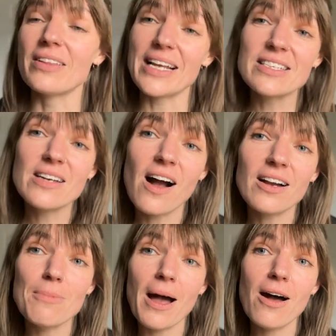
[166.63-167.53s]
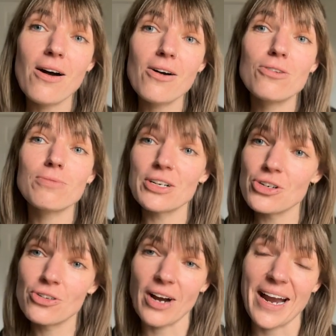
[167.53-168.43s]
Let's talk about
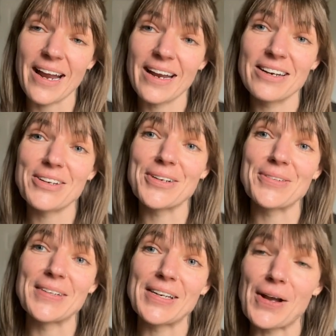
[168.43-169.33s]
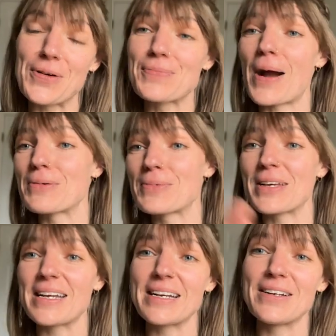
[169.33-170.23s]
retrograde. You know,
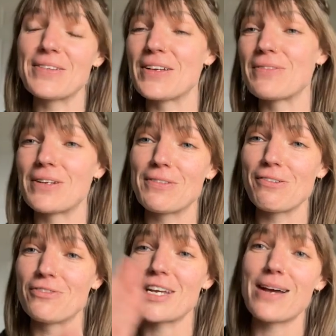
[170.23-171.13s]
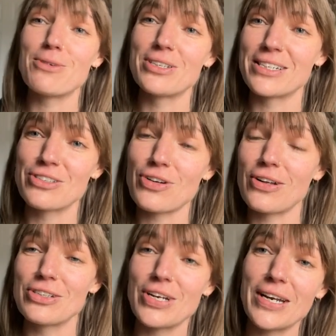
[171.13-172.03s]
probably even if you've dabbled in
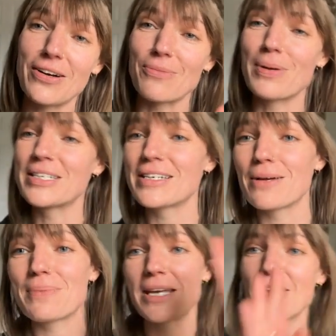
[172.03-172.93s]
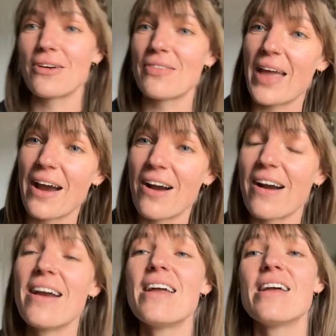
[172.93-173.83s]
astrology or picked it up here and
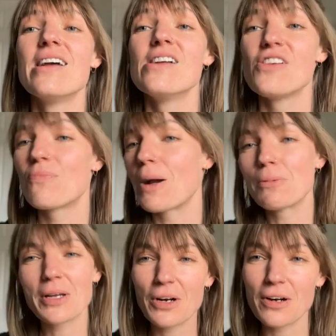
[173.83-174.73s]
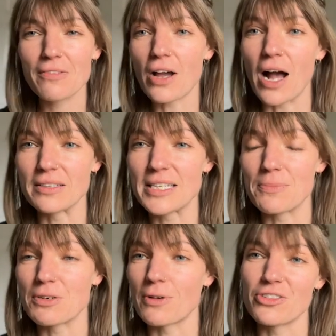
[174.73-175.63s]
there, you've probably heard of the
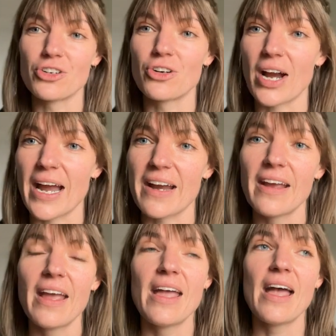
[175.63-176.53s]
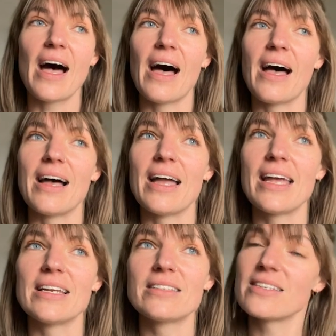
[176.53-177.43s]
concept of retrograde.
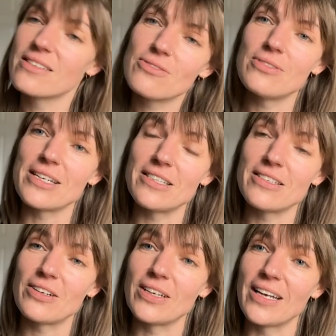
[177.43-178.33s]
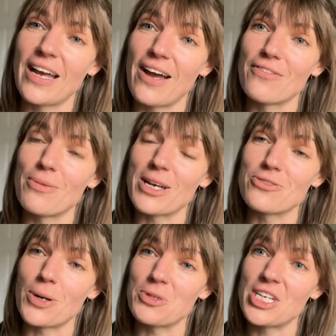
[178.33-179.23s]
And it doesn't necessarily have the best
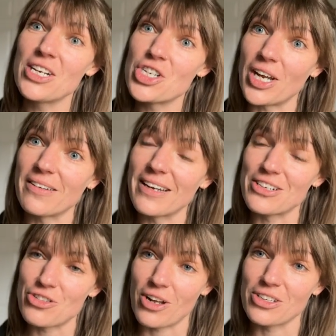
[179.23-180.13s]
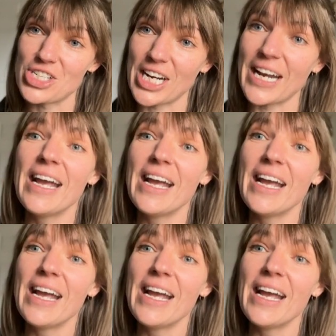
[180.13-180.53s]
reputation in astrology.